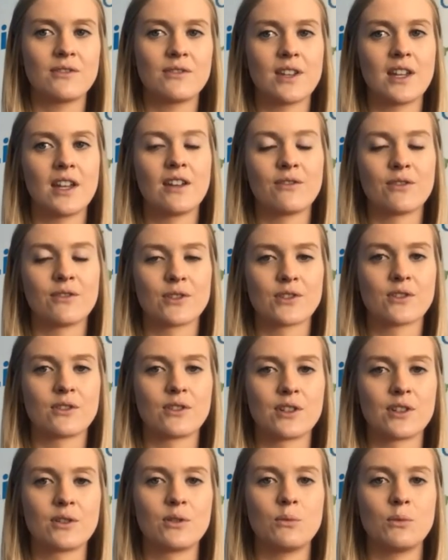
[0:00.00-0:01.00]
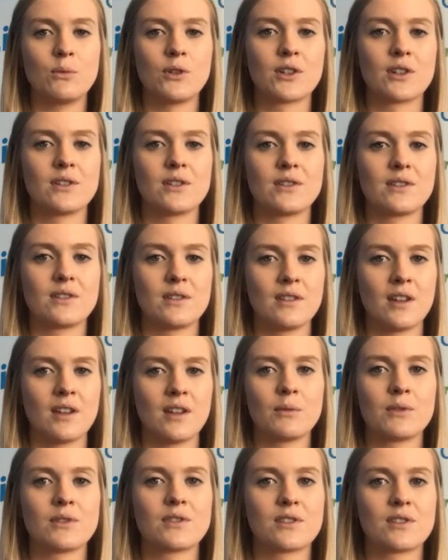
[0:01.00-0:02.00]
if they have those critical workers, then
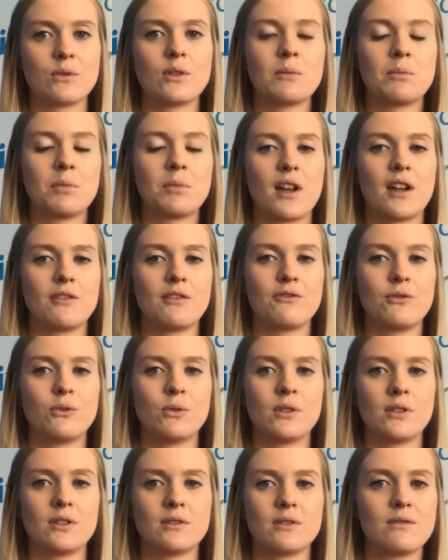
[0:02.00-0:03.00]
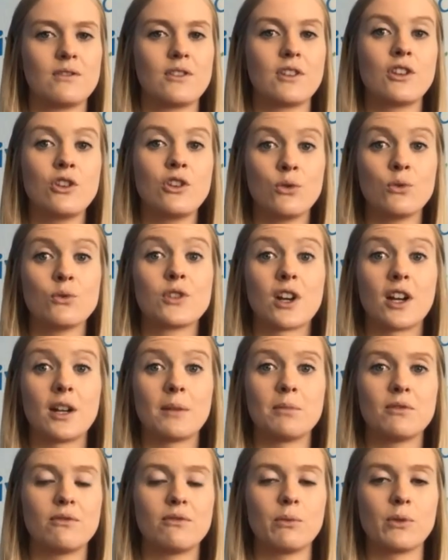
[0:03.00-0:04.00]
they would still apply for the new
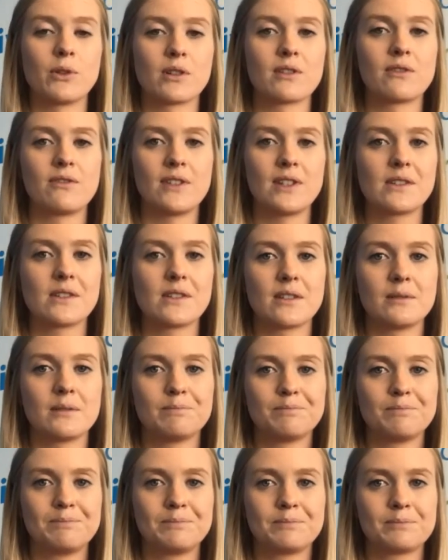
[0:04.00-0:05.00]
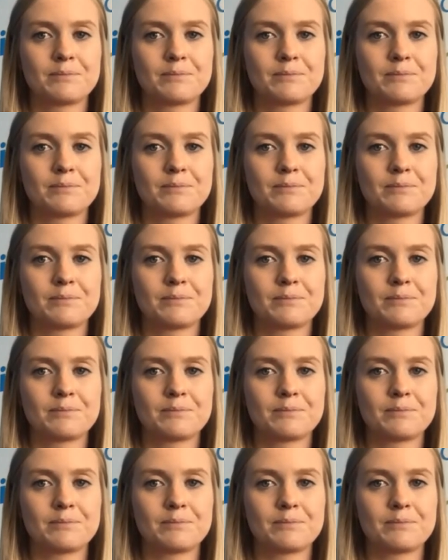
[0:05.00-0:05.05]
type of work visa.